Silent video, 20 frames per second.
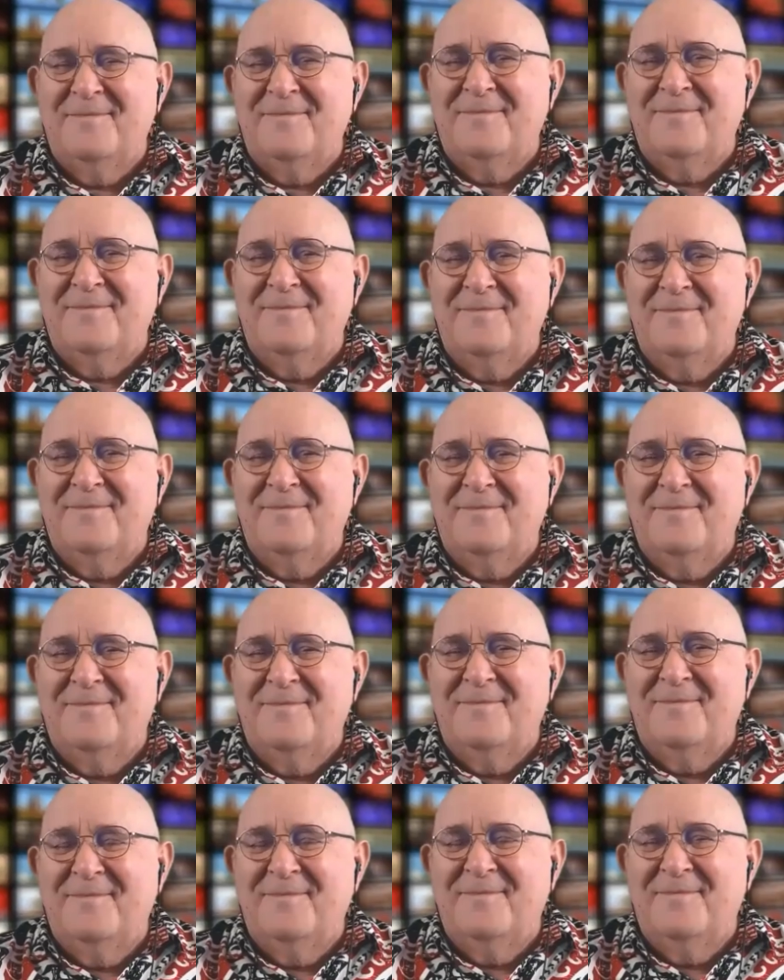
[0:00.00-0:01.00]

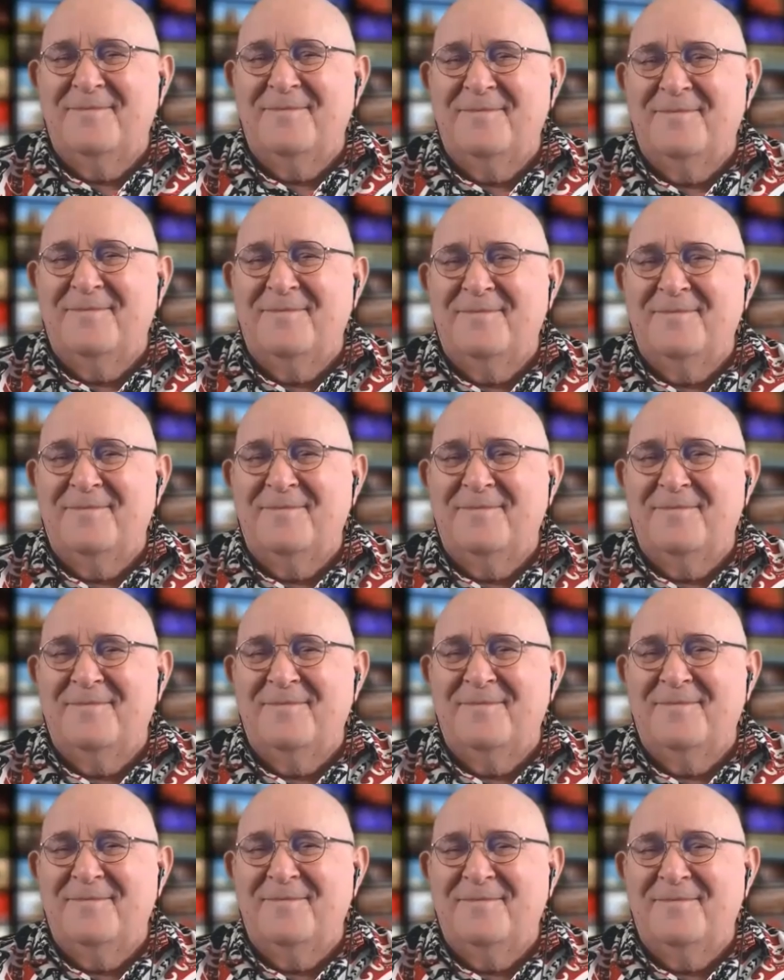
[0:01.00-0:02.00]

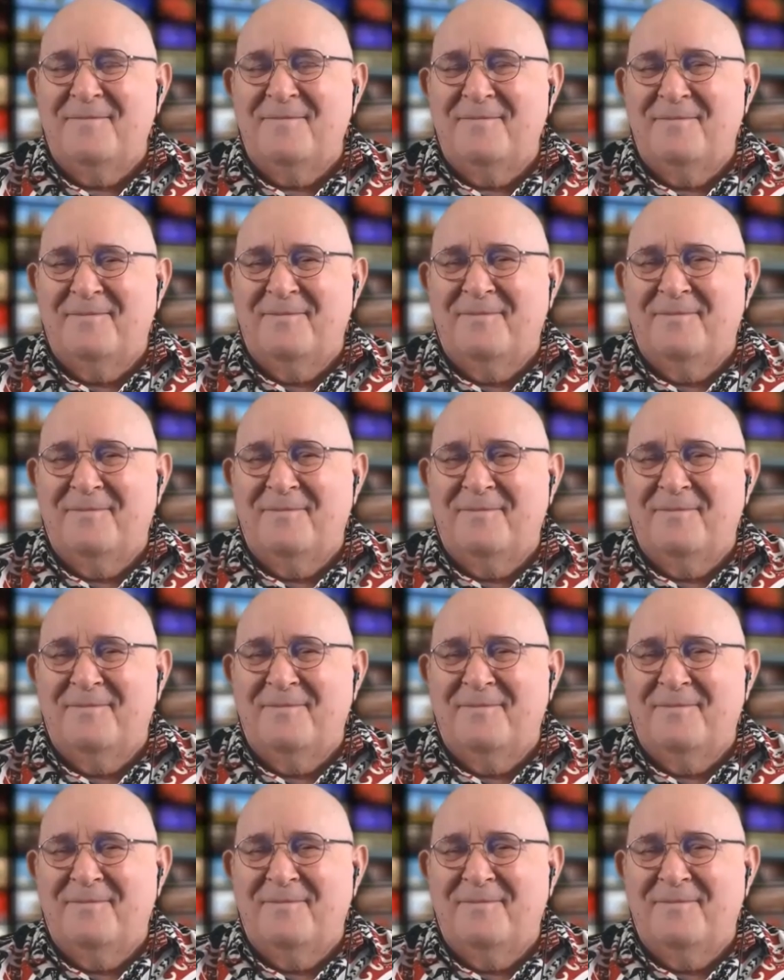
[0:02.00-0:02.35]
No words are spoken by the person on screen.